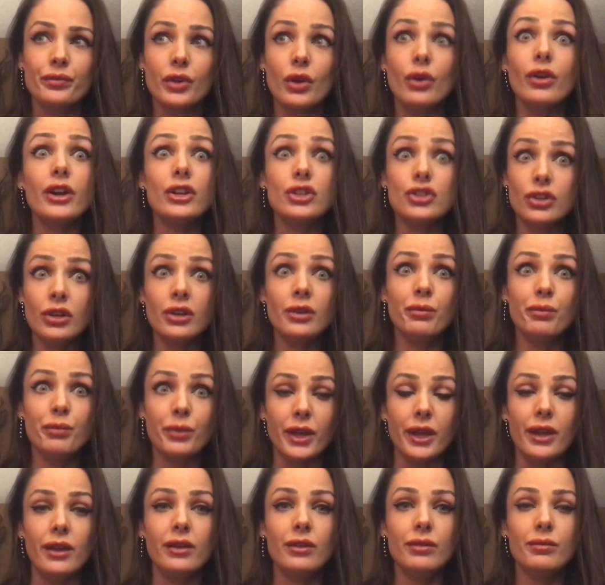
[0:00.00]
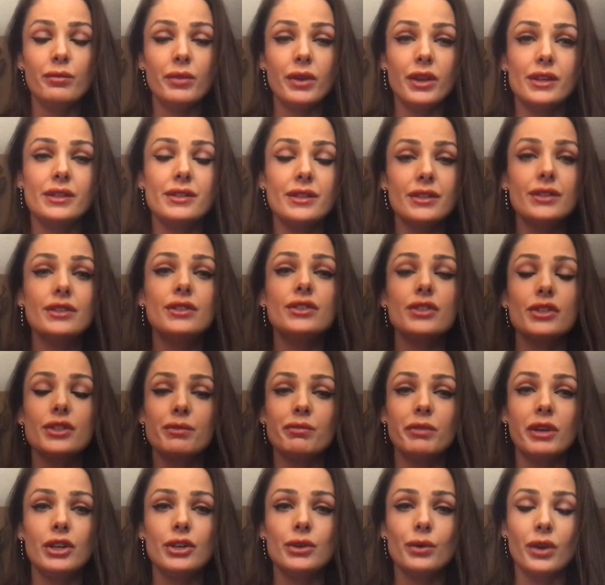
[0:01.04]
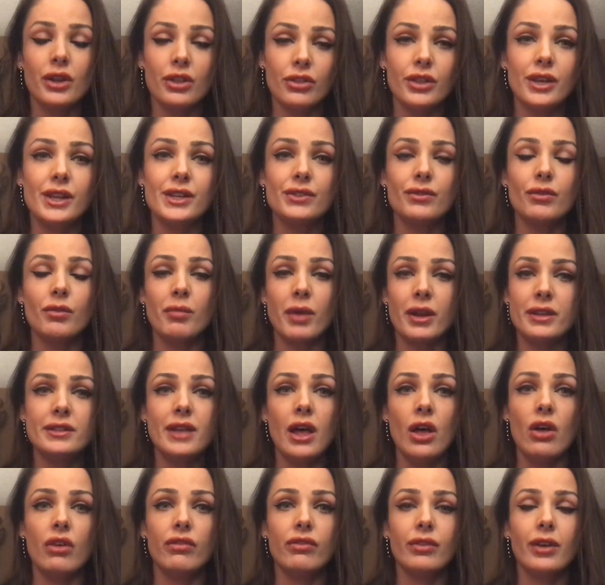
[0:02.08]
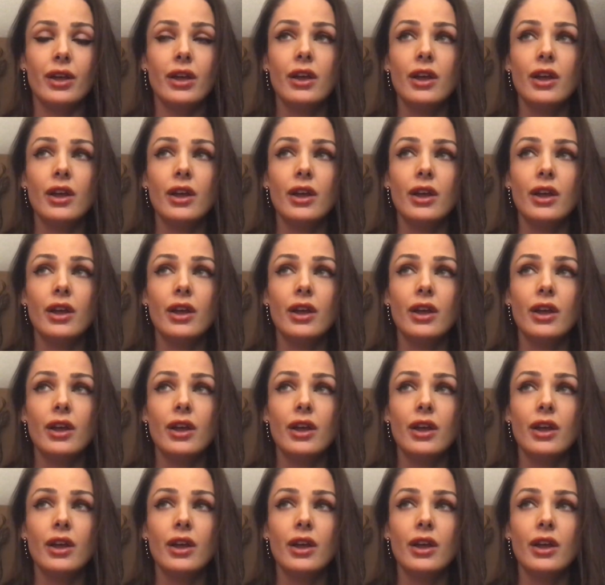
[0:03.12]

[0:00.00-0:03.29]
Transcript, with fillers: Or it shouldn't be, because this is just me doing things for myself.